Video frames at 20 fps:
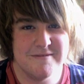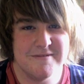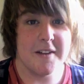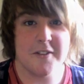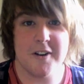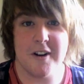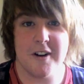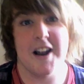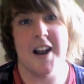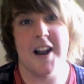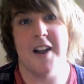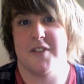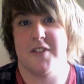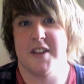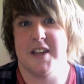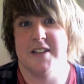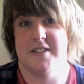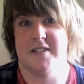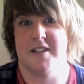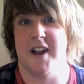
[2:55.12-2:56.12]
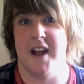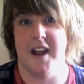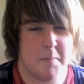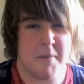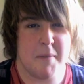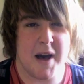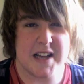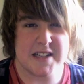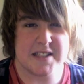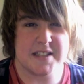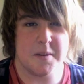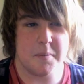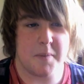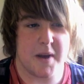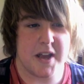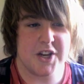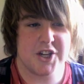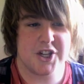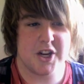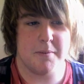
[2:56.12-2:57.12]
You've got to love the internet.
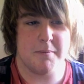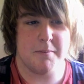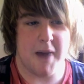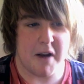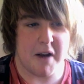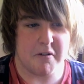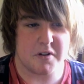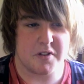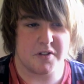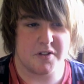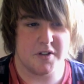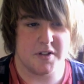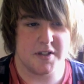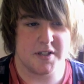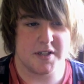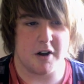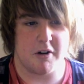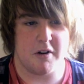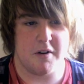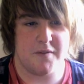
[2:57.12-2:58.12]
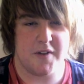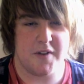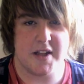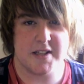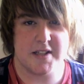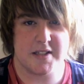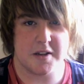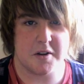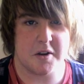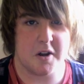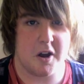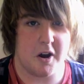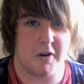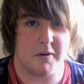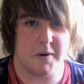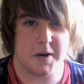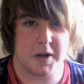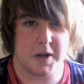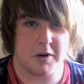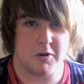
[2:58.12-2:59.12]
Masturbation marathons are events
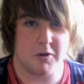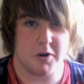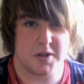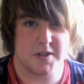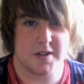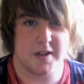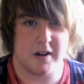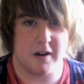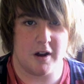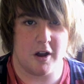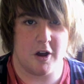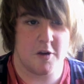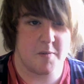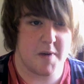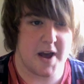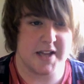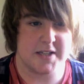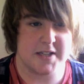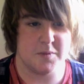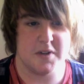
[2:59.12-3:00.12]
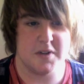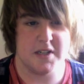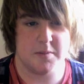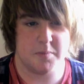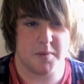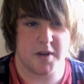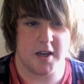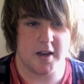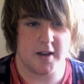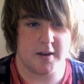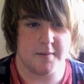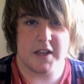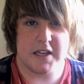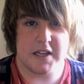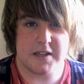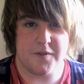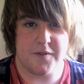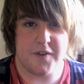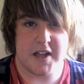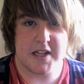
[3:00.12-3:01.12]
occurring across the globe as we speak.
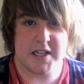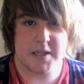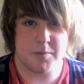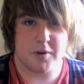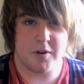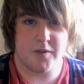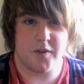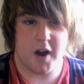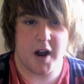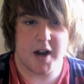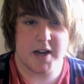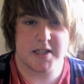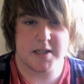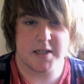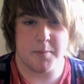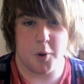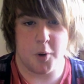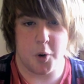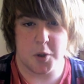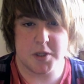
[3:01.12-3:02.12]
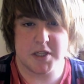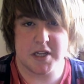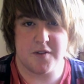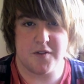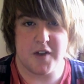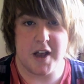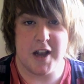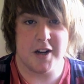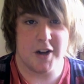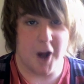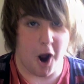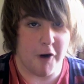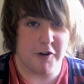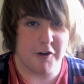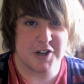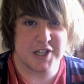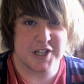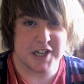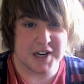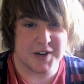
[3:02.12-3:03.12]
These events provide a supportive,
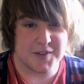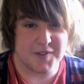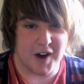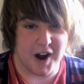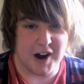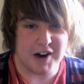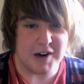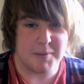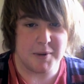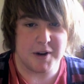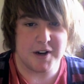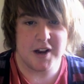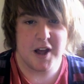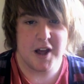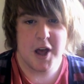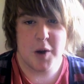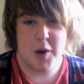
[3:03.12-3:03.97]
encouraging environment